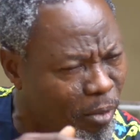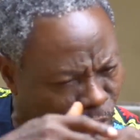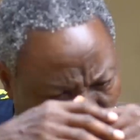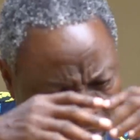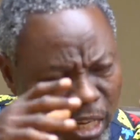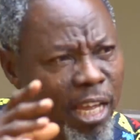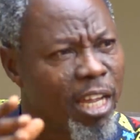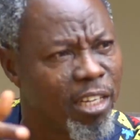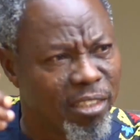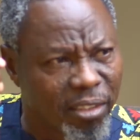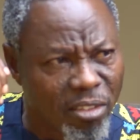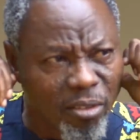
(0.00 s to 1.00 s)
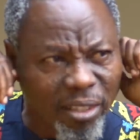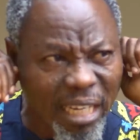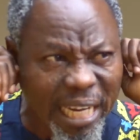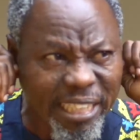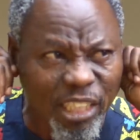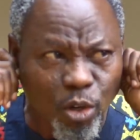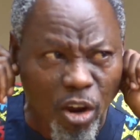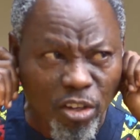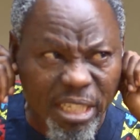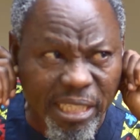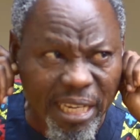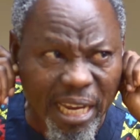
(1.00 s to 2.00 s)
but let the
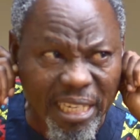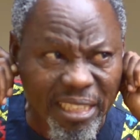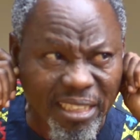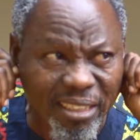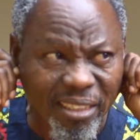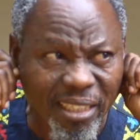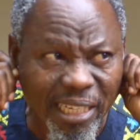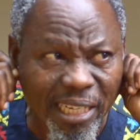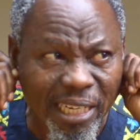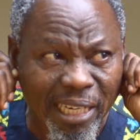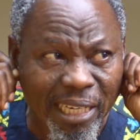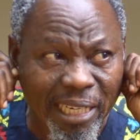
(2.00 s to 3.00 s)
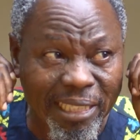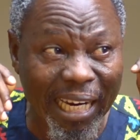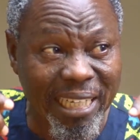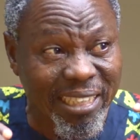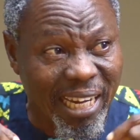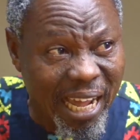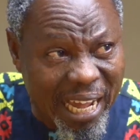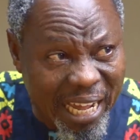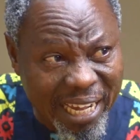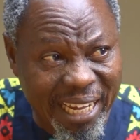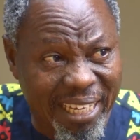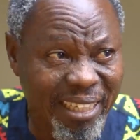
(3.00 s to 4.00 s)
gods hear it, that
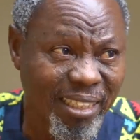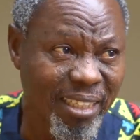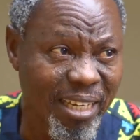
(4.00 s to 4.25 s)
I,